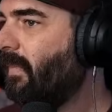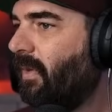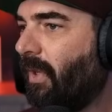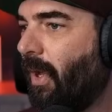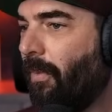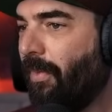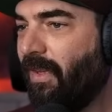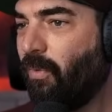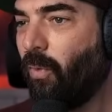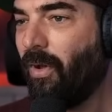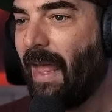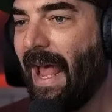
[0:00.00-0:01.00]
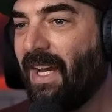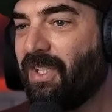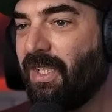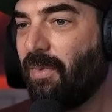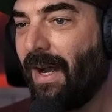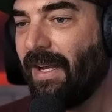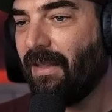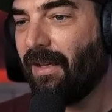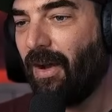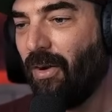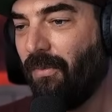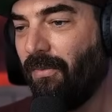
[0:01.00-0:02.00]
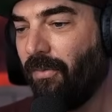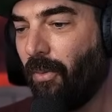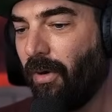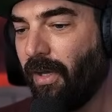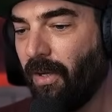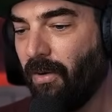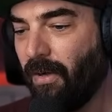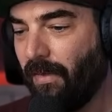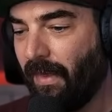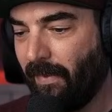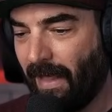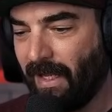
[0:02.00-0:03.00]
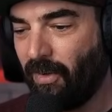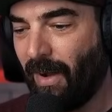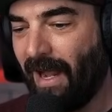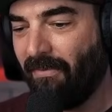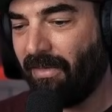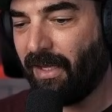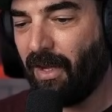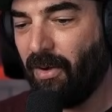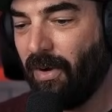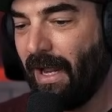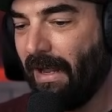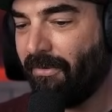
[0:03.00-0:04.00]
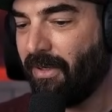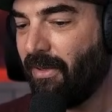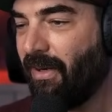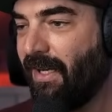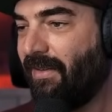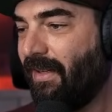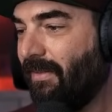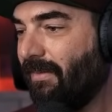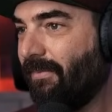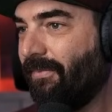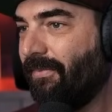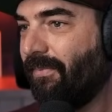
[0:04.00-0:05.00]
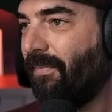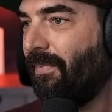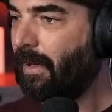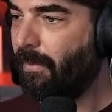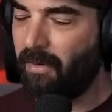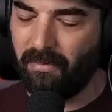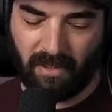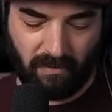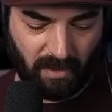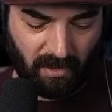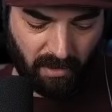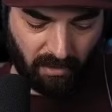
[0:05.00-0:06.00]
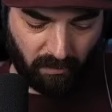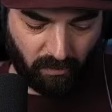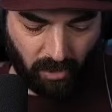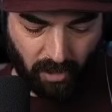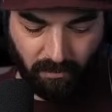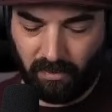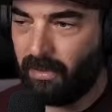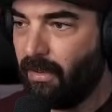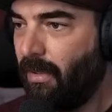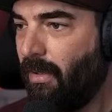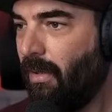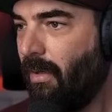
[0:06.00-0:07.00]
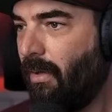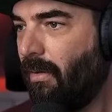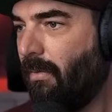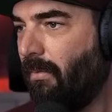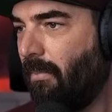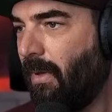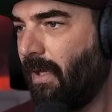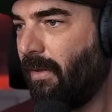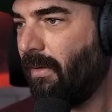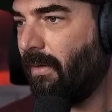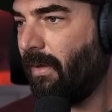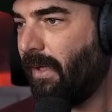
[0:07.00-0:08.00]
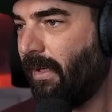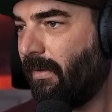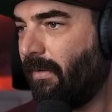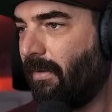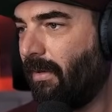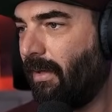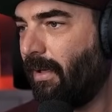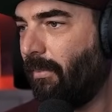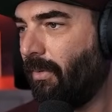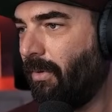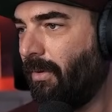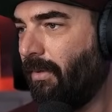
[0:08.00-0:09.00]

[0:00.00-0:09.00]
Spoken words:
So this will actually write the code for you and then let you have the code after it writes it. I'm going to give it another prompt. Make the links clickable.